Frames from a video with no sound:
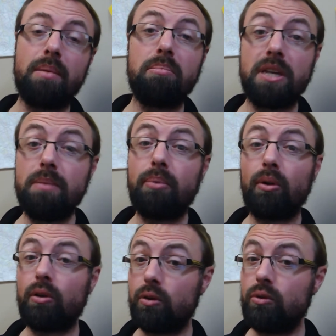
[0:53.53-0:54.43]

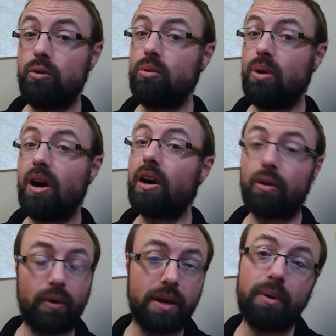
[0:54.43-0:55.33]
people who
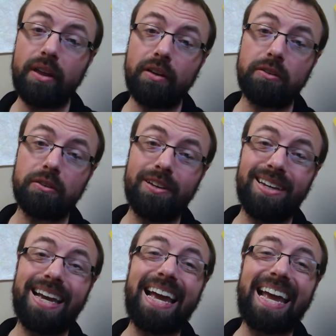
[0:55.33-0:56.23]
agree with us
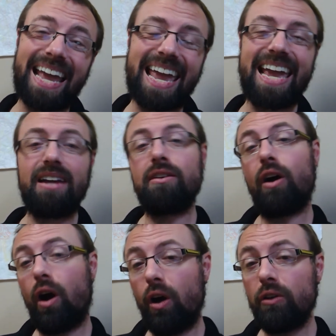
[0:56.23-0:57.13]
and
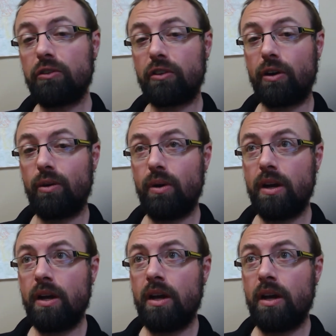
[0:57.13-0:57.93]
also